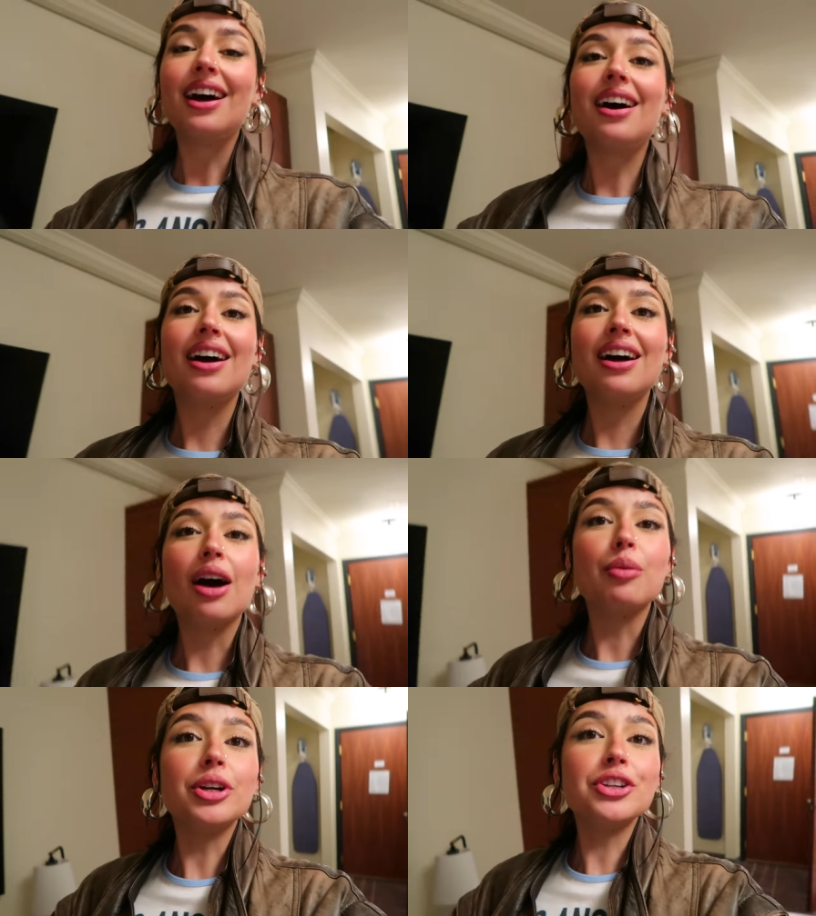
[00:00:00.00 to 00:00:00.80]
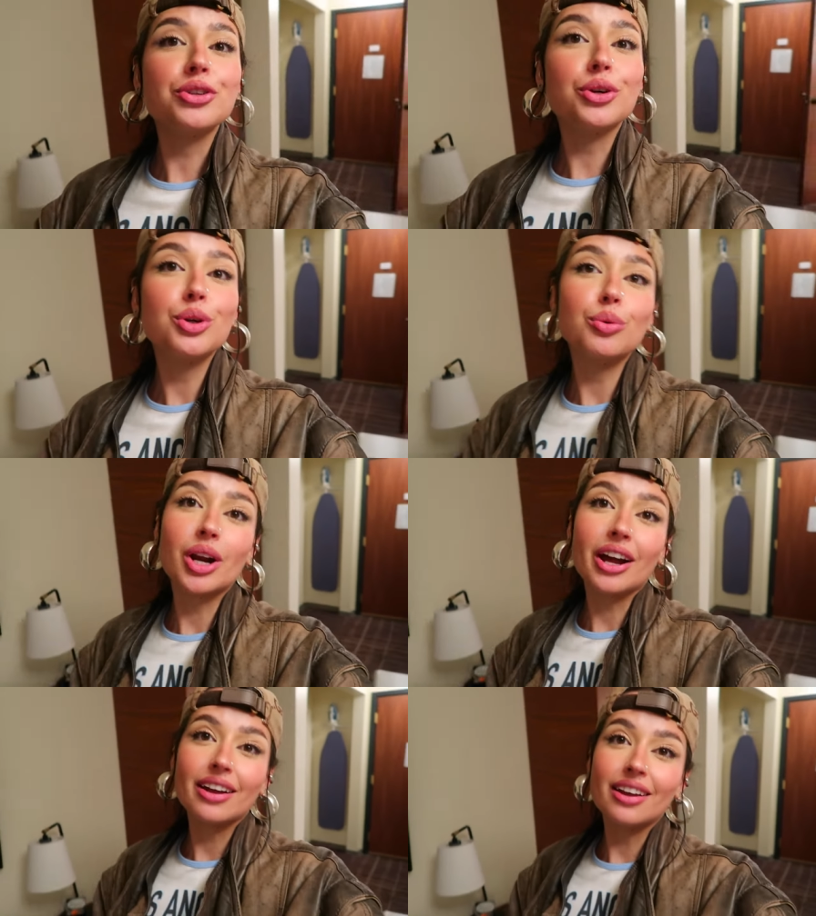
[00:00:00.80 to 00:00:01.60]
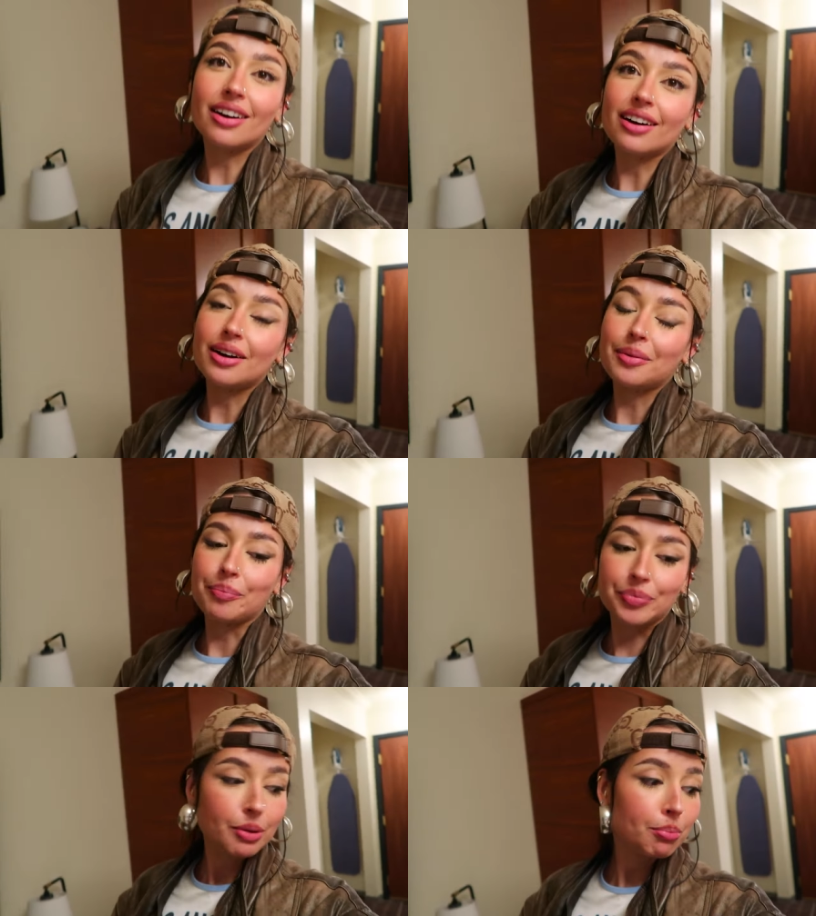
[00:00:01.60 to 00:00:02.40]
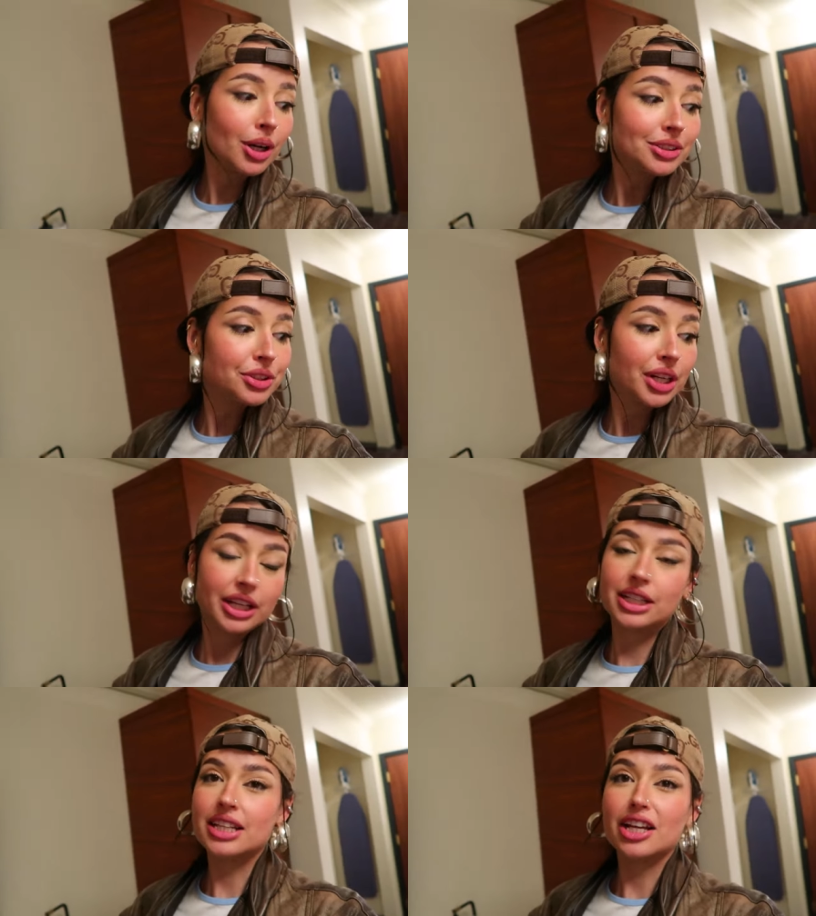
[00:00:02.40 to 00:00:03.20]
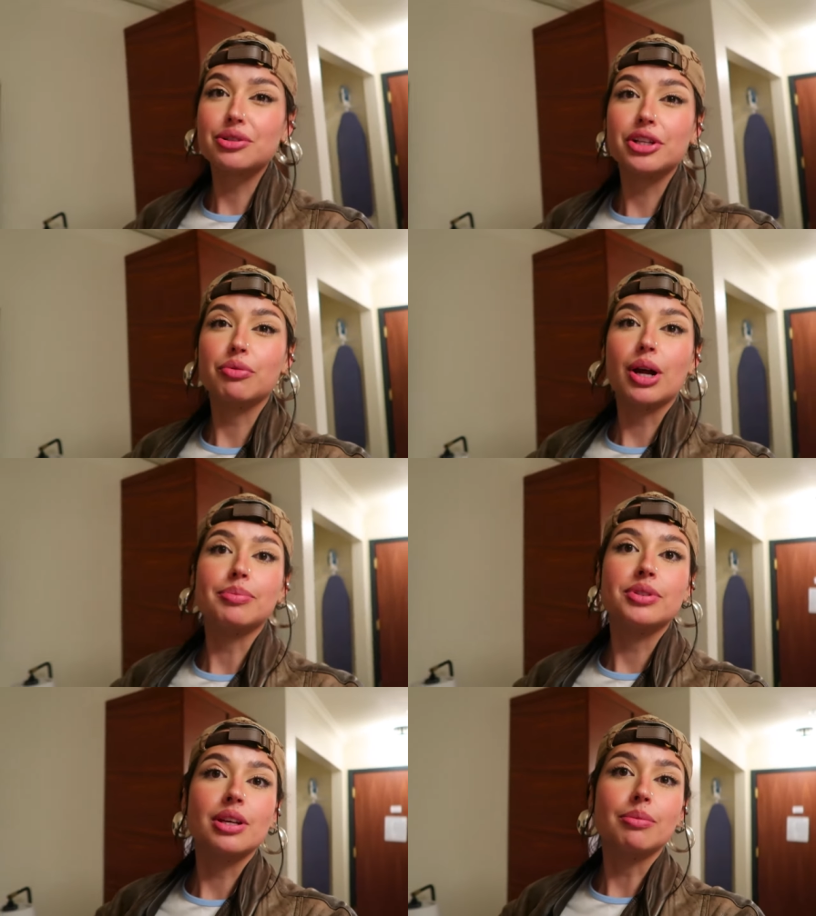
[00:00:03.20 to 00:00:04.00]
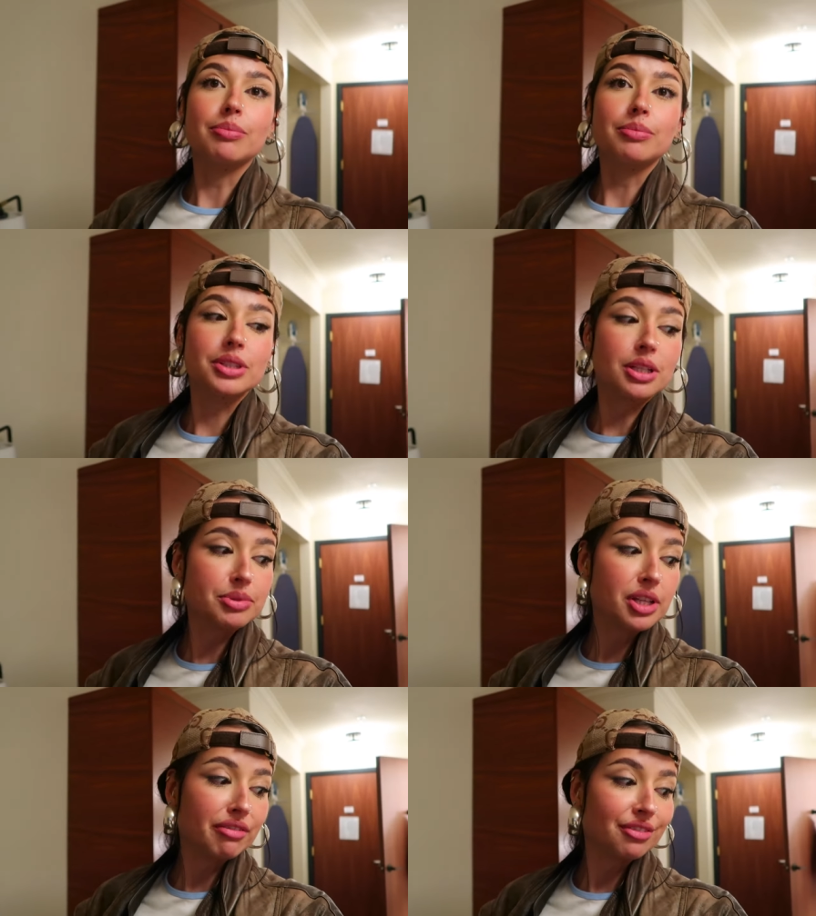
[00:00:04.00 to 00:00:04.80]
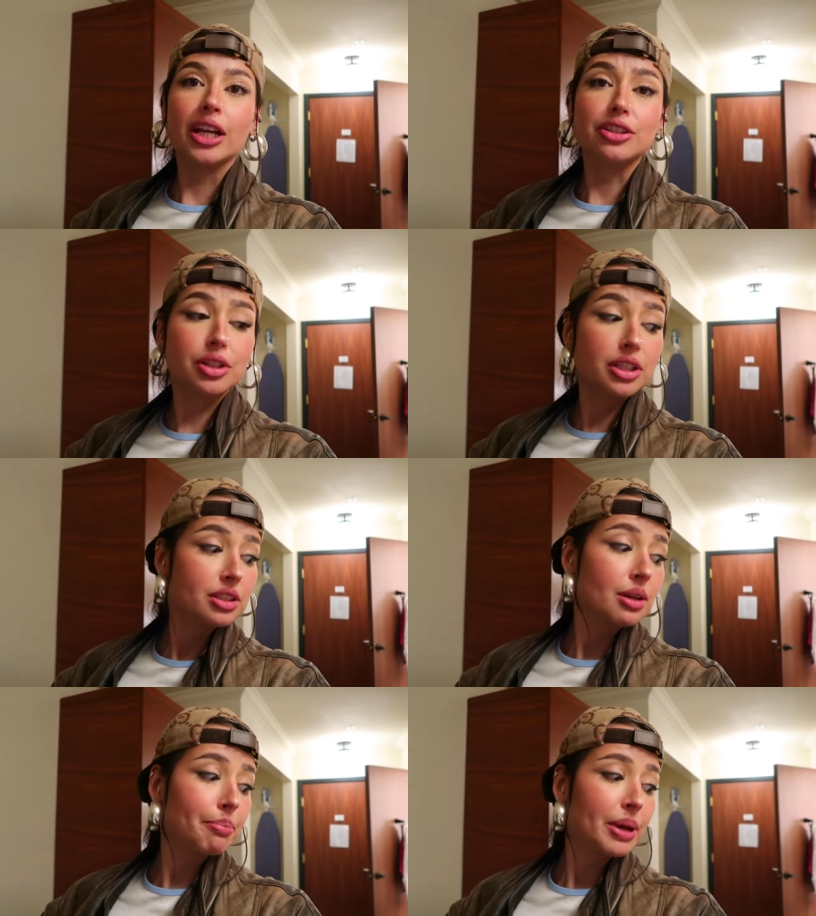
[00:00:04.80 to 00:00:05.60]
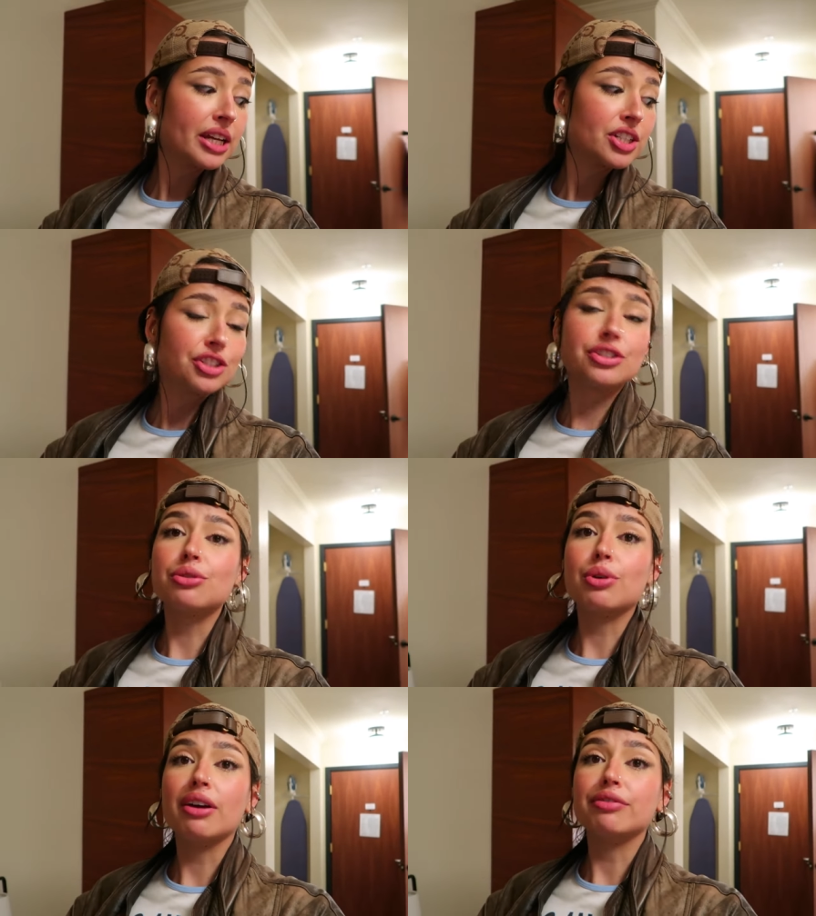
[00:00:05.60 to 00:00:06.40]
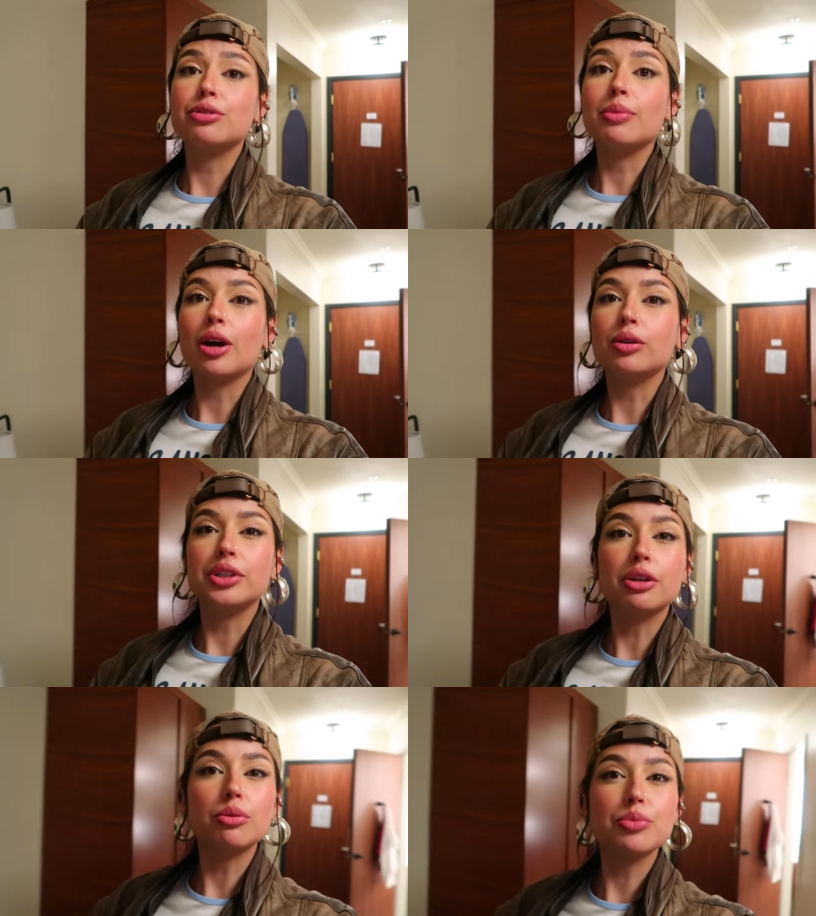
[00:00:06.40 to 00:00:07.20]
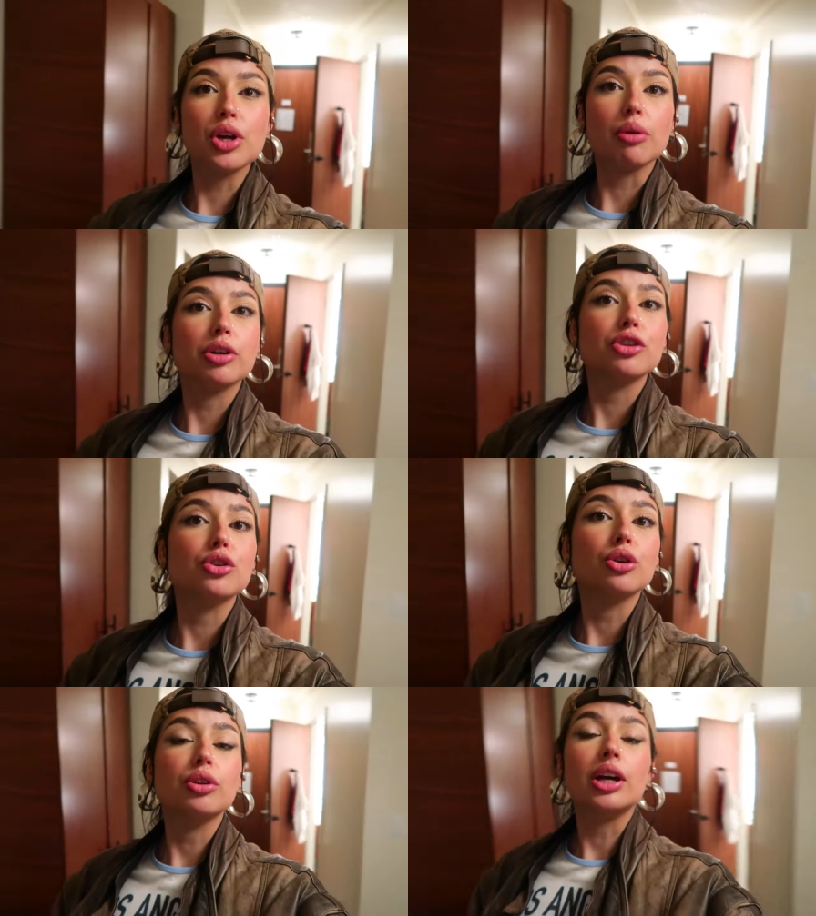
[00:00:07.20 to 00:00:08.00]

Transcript: I want to show you what I bought today, because I actually grabbed some stuff. Actually, some packages arrived to my hotel room, so I want to show you